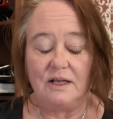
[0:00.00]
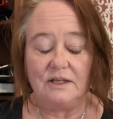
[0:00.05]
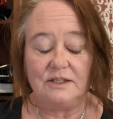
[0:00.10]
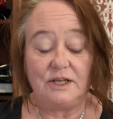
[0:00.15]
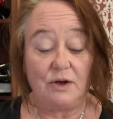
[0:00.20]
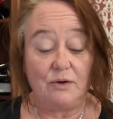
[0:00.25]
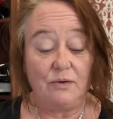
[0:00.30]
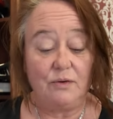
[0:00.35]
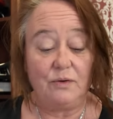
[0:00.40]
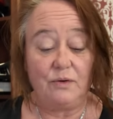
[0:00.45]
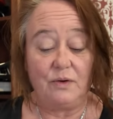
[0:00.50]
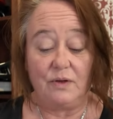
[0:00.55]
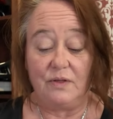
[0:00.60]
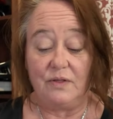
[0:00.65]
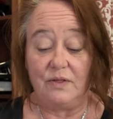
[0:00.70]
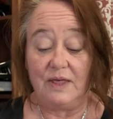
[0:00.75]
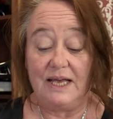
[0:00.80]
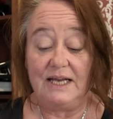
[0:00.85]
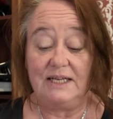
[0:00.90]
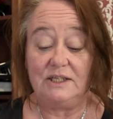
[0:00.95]
So
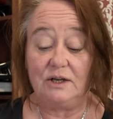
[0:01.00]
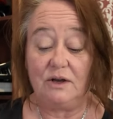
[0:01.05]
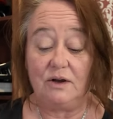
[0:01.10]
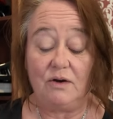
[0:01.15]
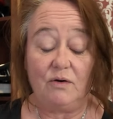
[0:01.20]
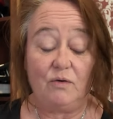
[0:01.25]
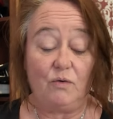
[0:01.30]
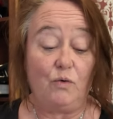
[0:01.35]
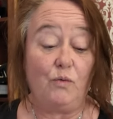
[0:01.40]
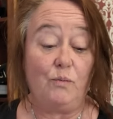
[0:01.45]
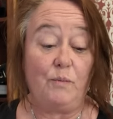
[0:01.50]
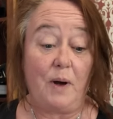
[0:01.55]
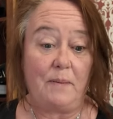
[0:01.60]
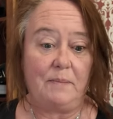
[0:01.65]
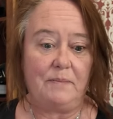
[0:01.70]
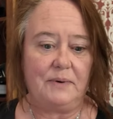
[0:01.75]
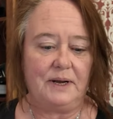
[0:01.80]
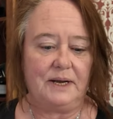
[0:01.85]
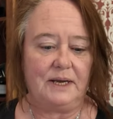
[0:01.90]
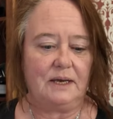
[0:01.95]
these are all
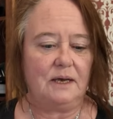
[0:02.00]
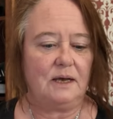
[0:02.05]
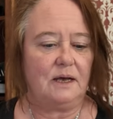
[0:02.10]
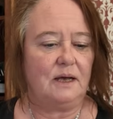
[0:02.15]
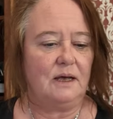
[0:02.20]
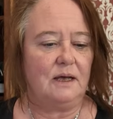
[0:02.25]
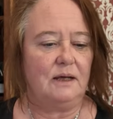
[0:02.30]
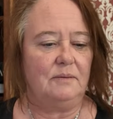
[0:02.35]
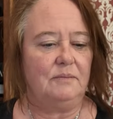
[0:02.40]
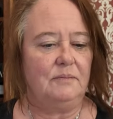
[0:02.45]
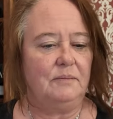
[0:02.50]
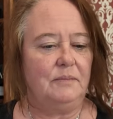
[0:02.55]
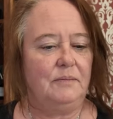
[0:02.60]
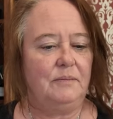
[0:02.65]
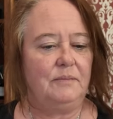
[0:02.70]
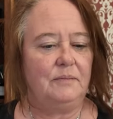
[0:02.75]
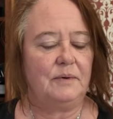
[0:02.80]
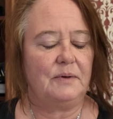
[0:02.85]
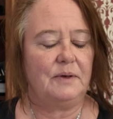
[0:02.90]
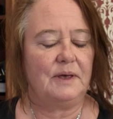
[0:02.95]
public
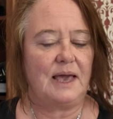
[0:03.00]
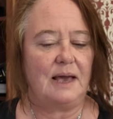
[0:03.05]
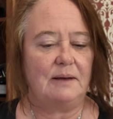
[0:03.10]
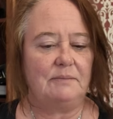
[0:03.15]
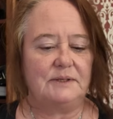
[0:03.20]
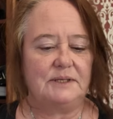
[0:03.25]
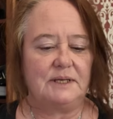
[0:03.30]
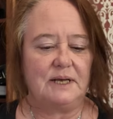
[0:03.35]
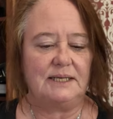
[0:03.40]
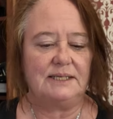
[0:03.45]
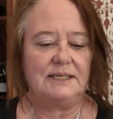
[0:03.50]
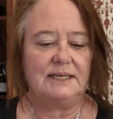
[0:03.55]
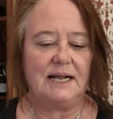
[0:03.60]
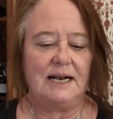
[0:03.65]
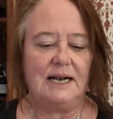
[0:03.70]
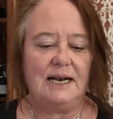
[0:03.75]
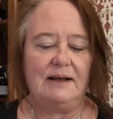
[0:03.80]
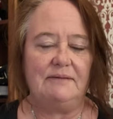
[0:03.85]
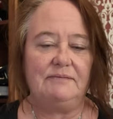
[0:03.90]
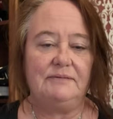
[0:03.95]
campsites that
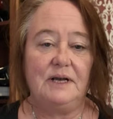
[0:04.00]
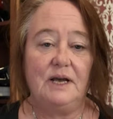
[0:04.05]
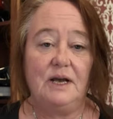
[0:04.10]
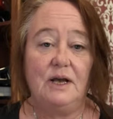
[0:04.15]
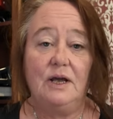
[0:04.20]
are left.